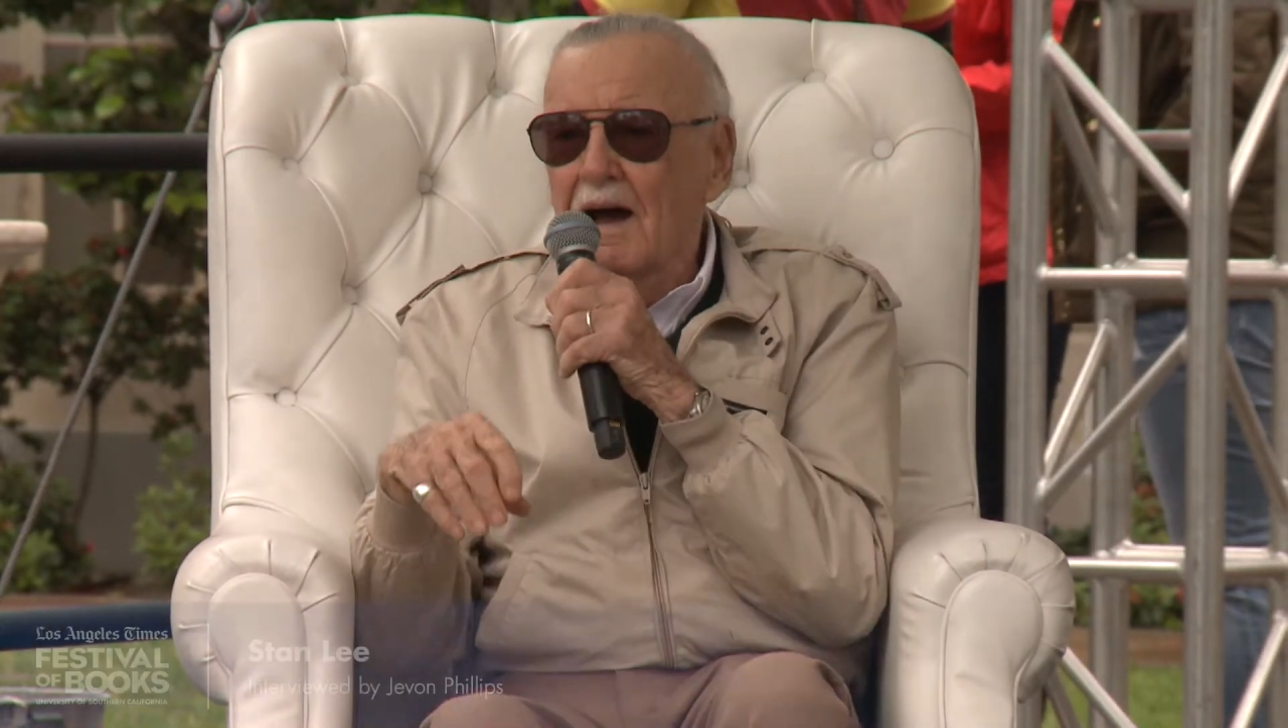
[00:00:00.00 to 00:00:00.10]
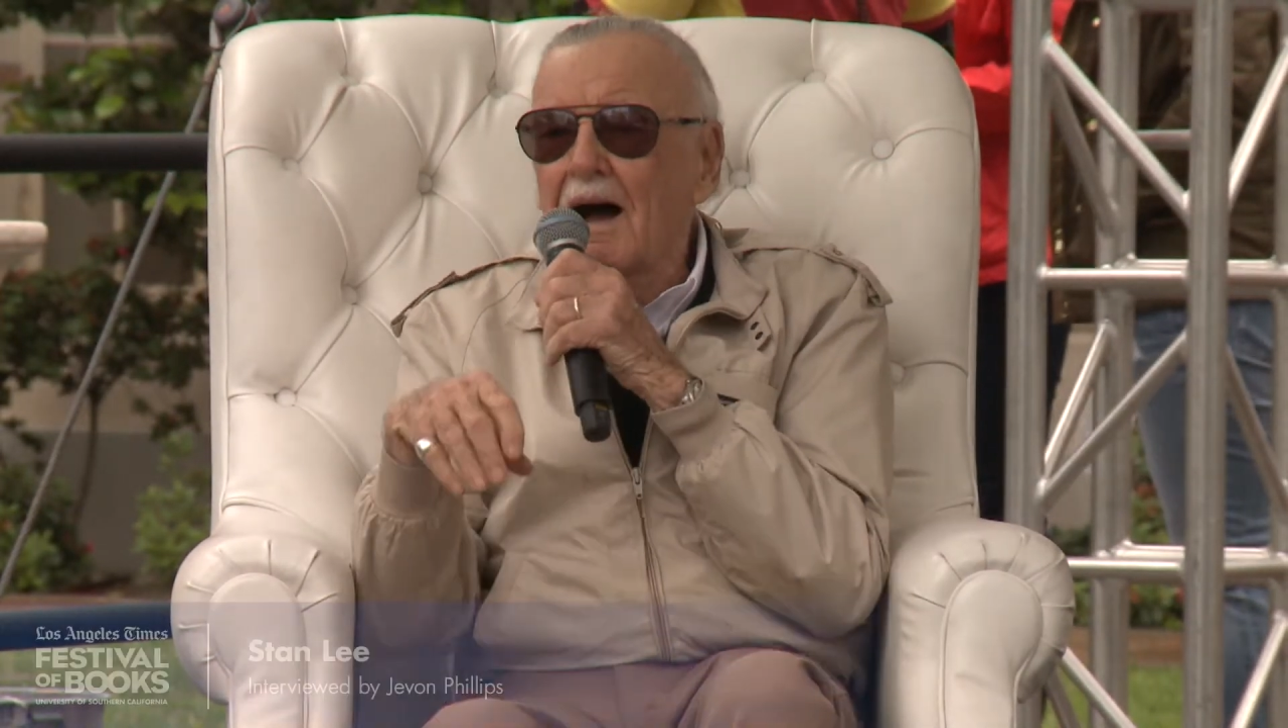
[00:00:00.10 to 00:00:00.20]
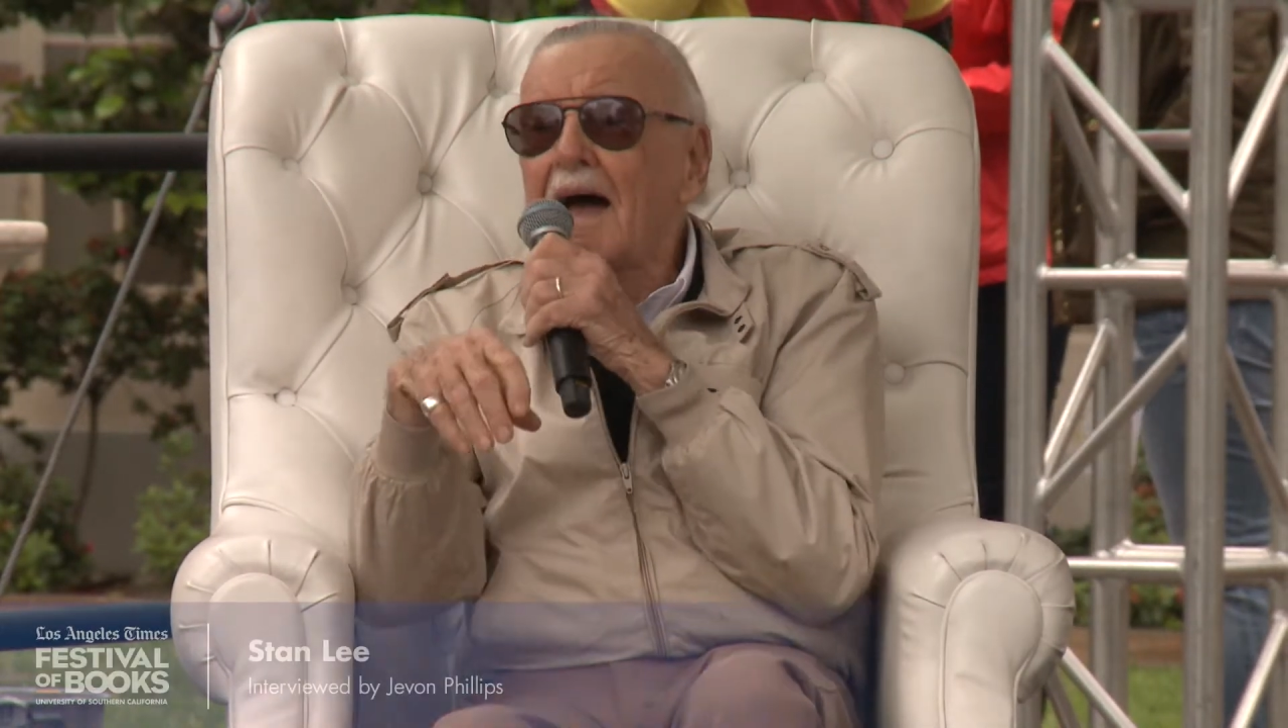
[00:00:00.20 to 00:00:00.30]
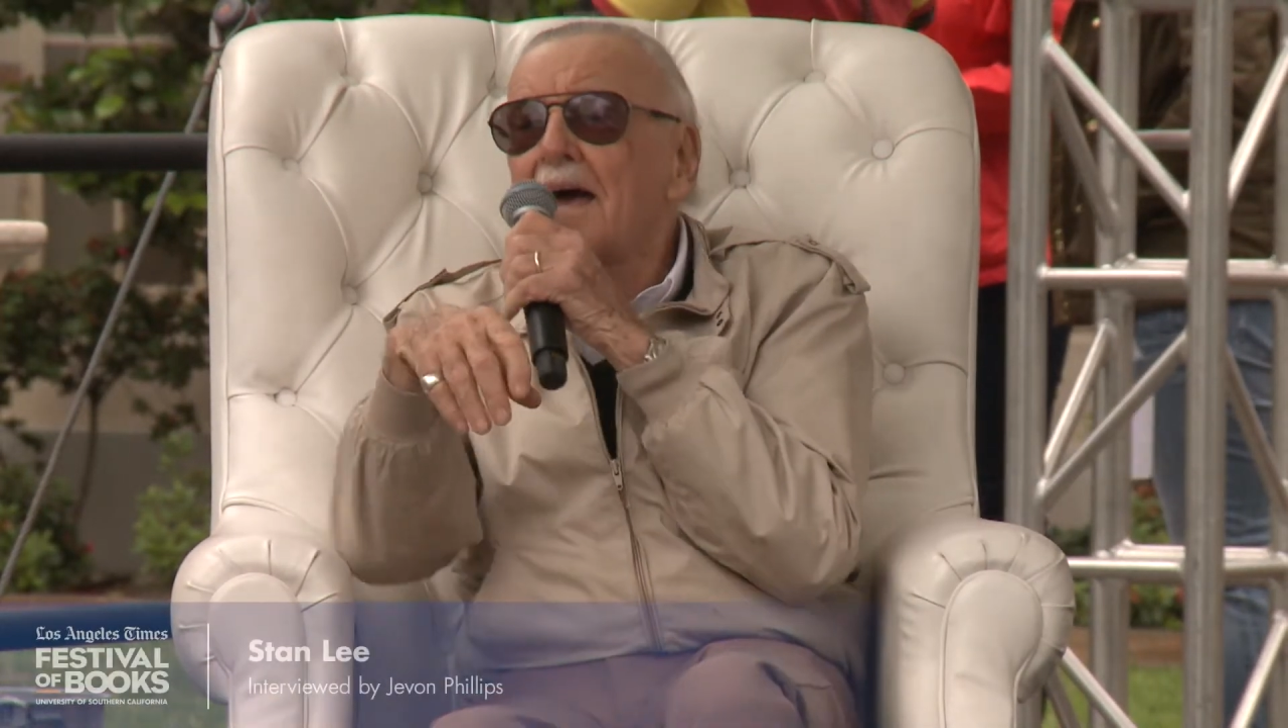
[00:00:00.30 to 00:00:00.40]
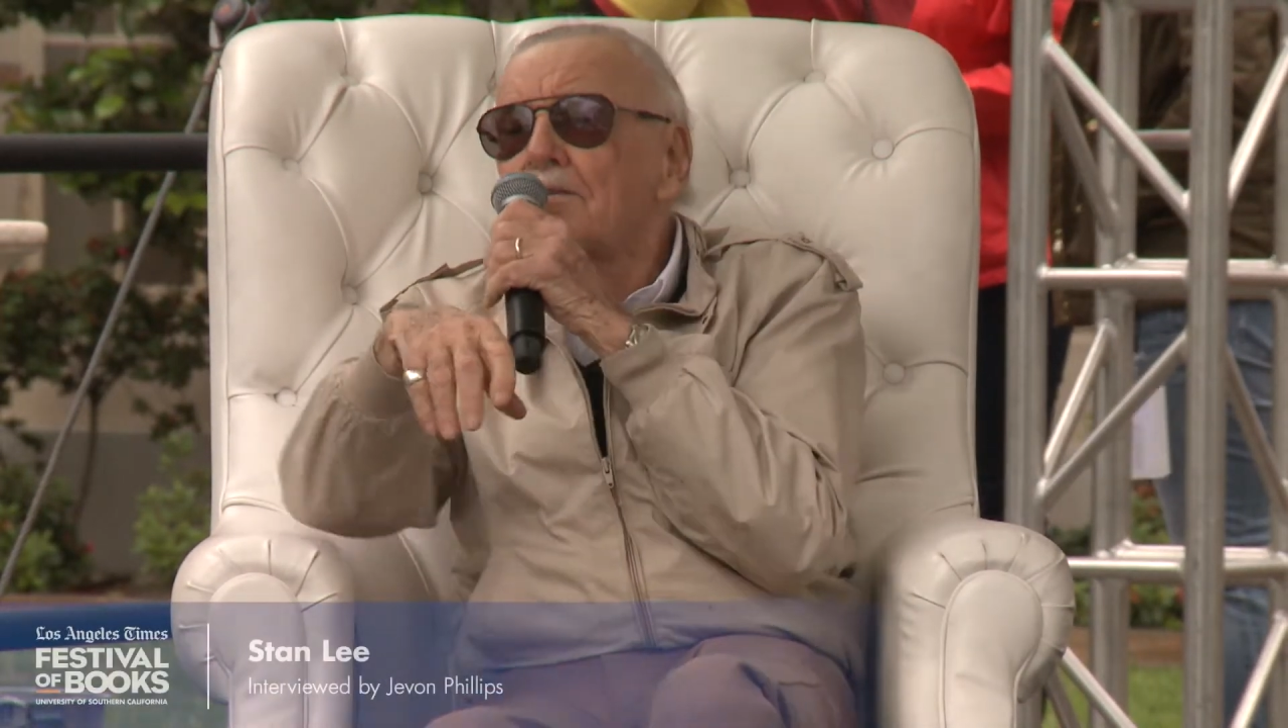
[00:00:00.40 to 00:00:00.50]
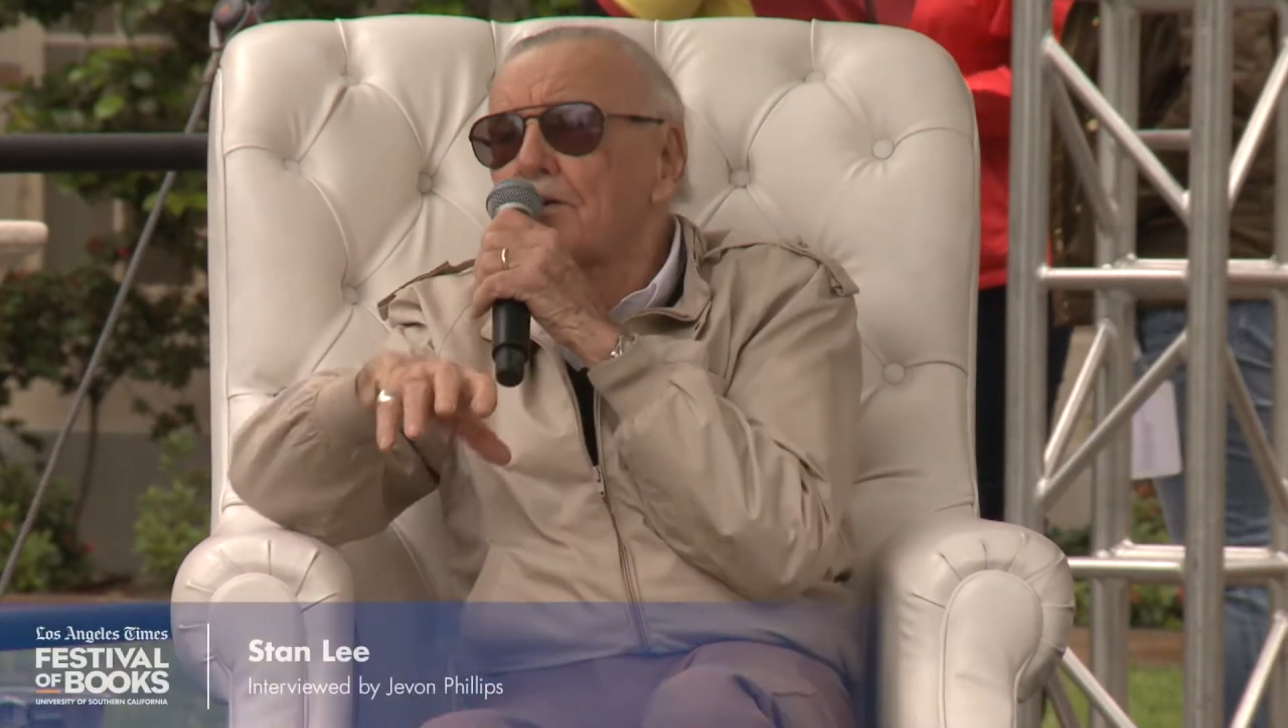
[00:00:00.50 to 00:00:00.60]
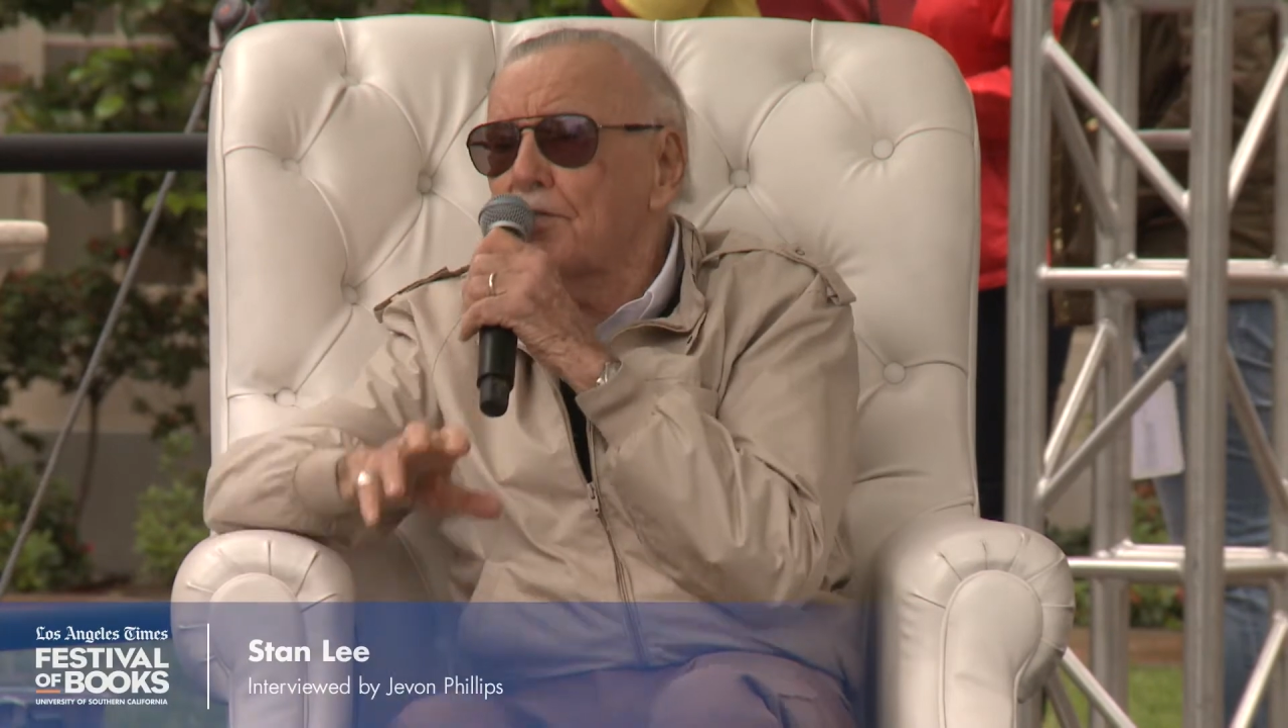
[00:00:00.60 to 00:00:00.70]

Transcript: I have a